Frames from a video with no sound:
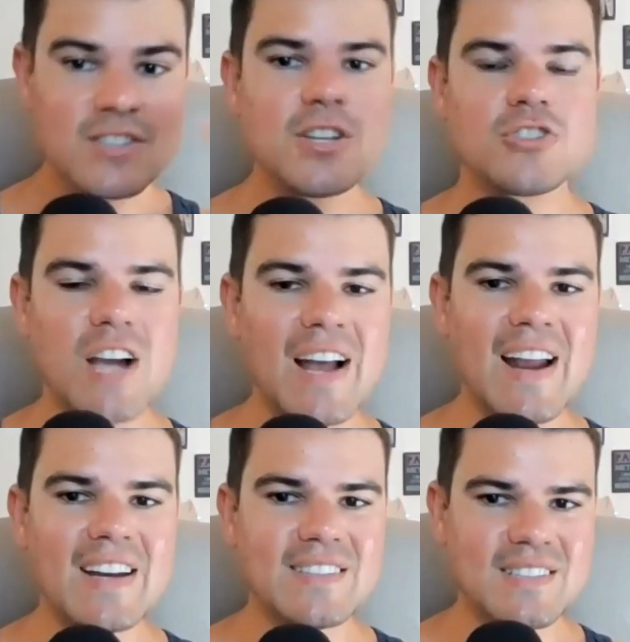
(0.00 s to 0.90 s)
So
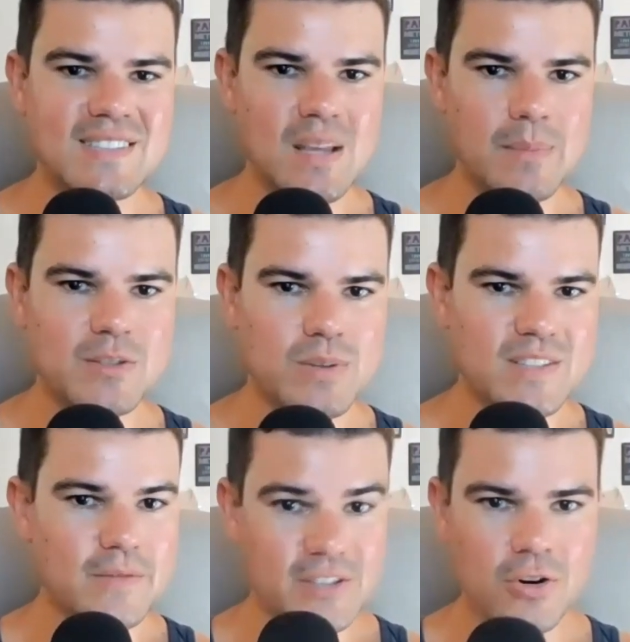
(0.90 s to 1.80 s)
John Addington Symonds
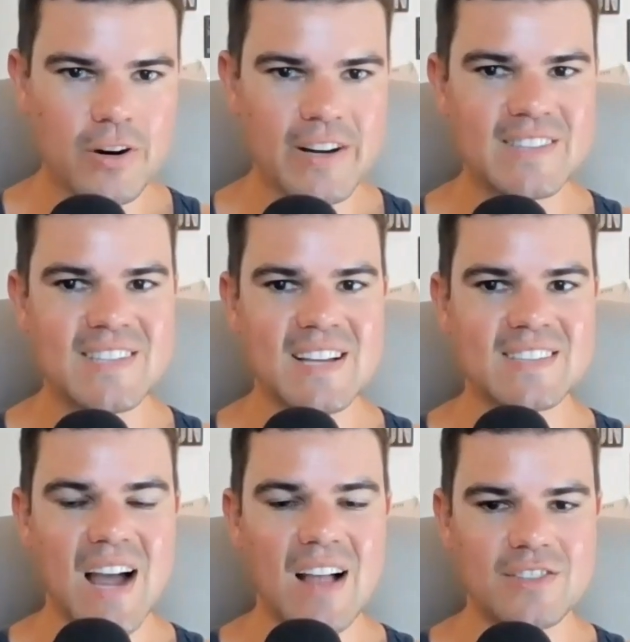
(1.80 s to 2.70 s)
was a Victorian
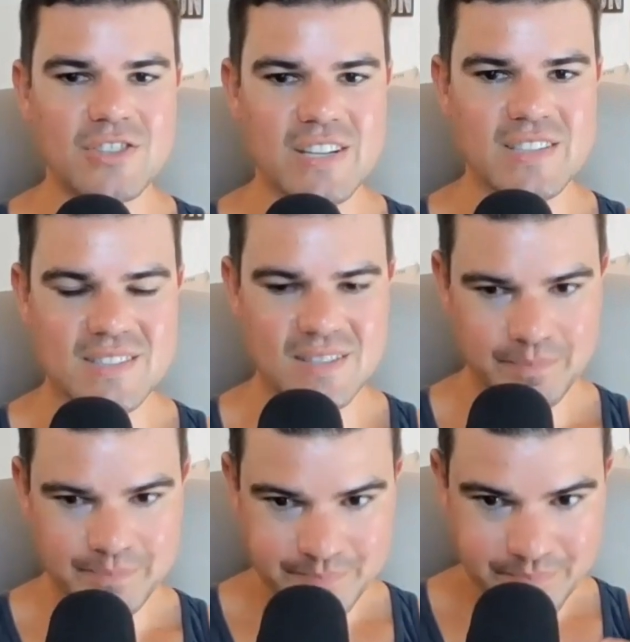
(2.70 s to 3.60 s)
sexologist
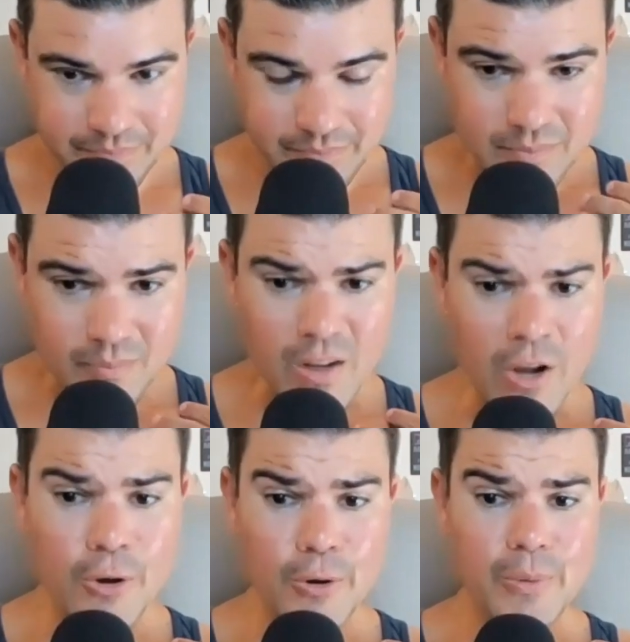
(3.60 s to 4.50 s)

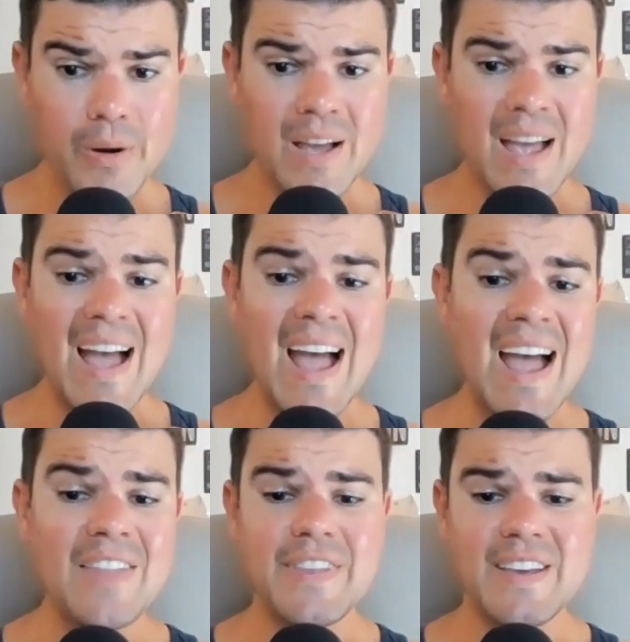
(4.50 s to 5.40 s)
who
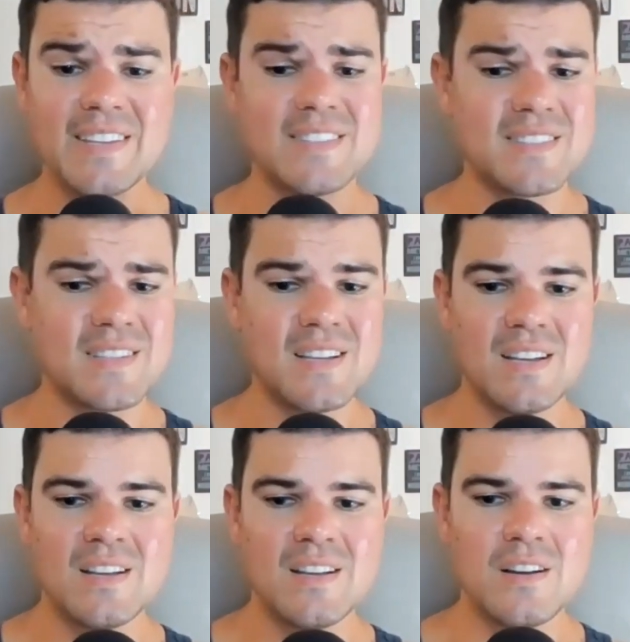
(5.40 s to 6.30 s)
had this
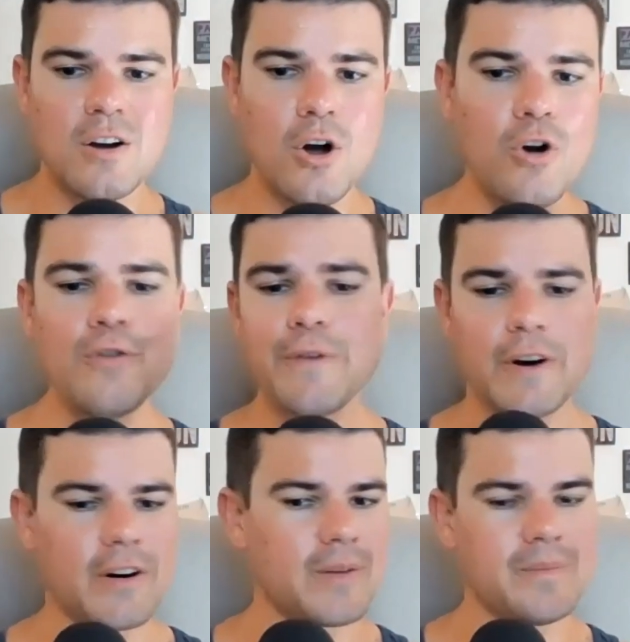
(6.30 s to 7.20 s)

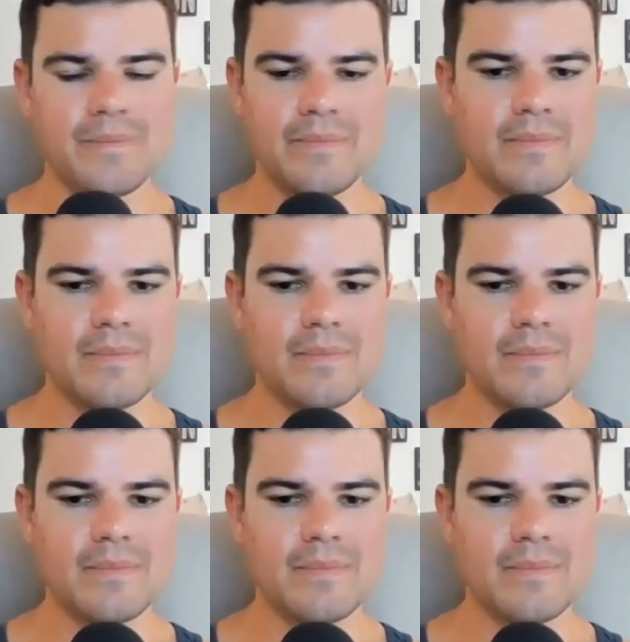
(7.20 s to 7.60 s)
over